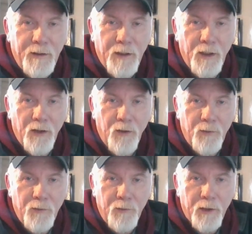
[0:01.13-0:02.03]
Hello,
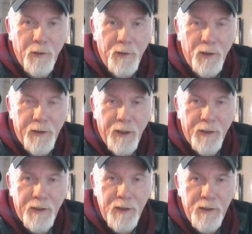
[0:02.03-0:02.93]
we're going to be looking
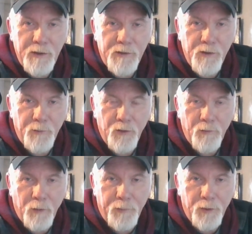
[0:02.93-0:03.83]
at the
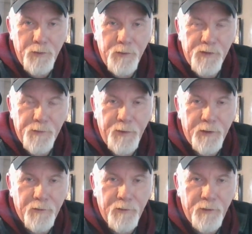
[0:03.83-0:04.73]
2Boom Bluetooth
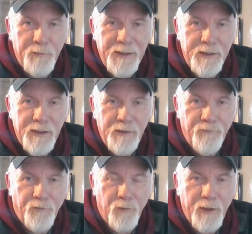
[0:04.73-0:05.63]
speaker, the
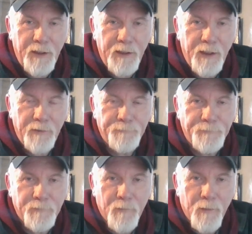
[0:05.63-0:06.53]
BT488.
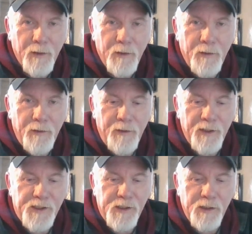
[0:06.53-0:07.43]

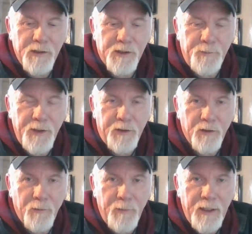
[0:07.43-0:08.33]
This
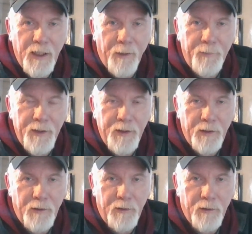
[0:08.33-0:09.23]
speaker may not be
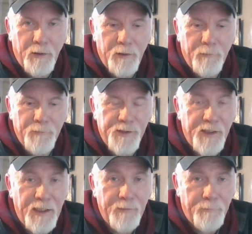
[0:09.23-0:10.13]
um, the
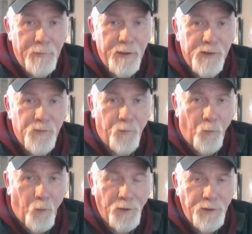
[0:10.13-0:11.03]
same as
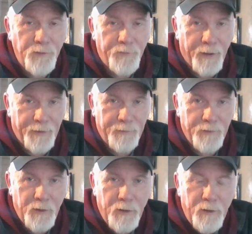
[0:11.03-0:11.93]
one you've got,
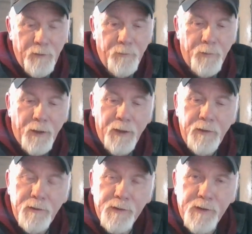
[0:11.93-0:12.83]
but
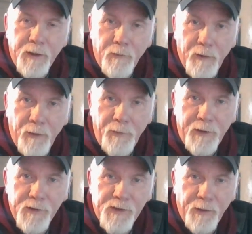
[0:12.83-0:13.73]
stick around
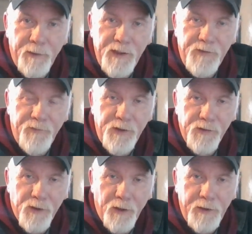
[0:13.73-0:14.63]
because some of these
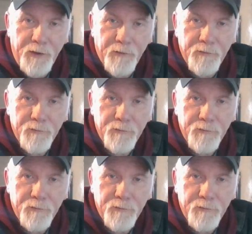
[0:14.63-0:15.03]
features on here